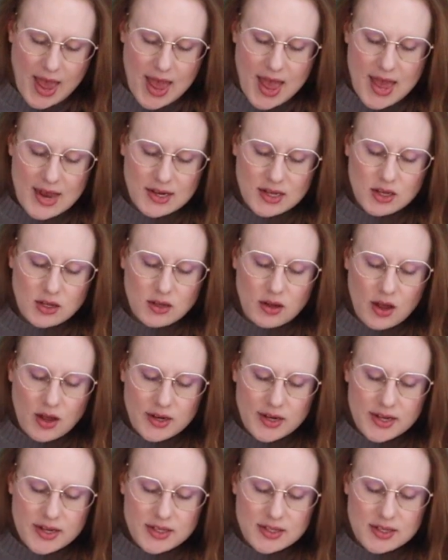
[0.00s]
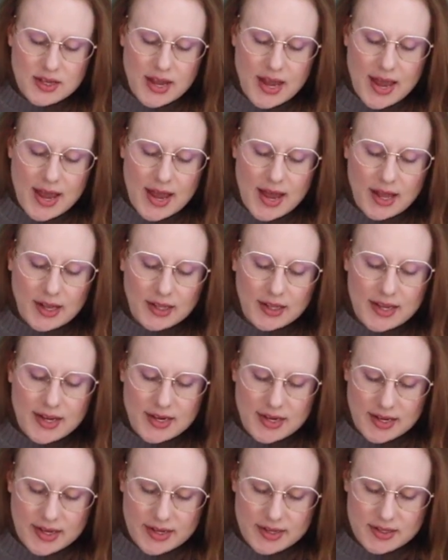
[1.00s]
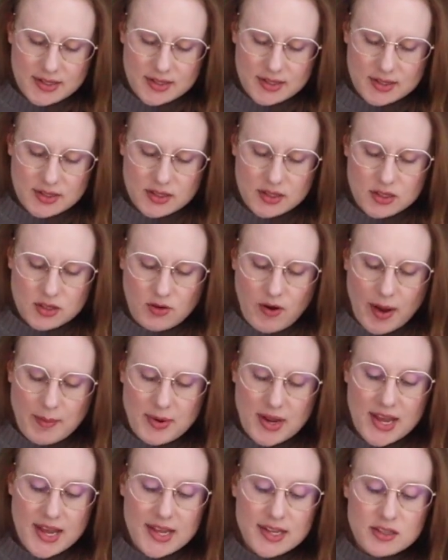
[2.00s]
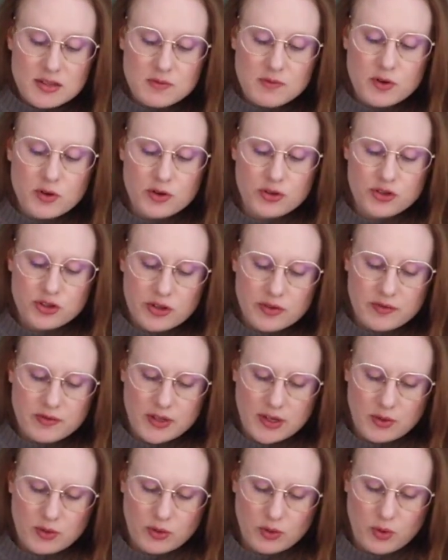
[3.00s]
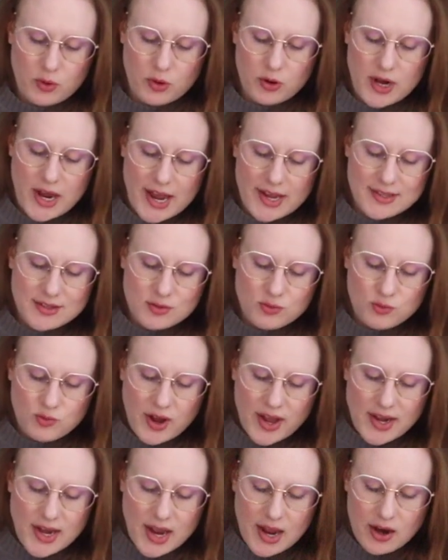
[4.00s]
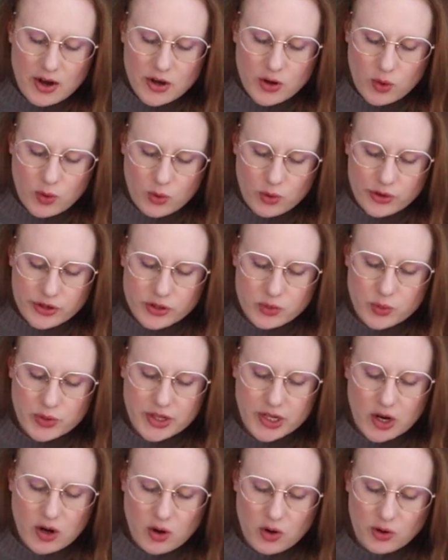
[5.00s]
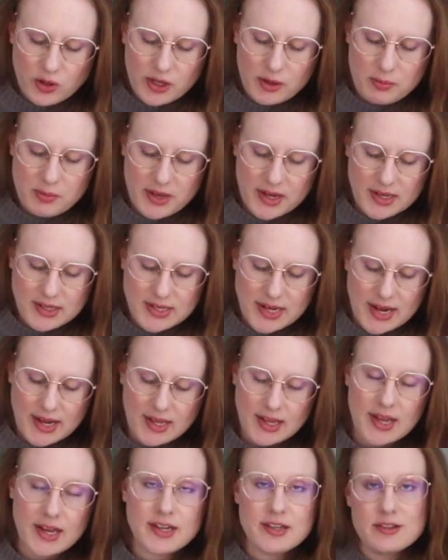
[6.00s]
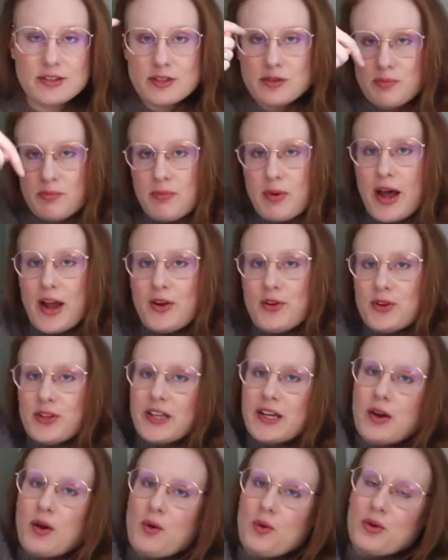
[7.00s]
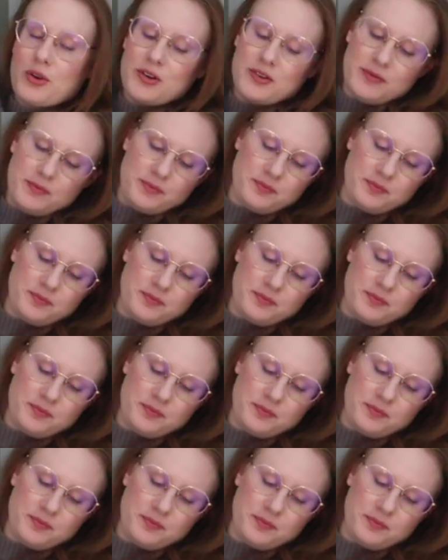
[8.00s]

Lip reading: And Claudius Aelianus described his version of the unicorn as a red-haired horse with a curly pigtail and a spiraling horn.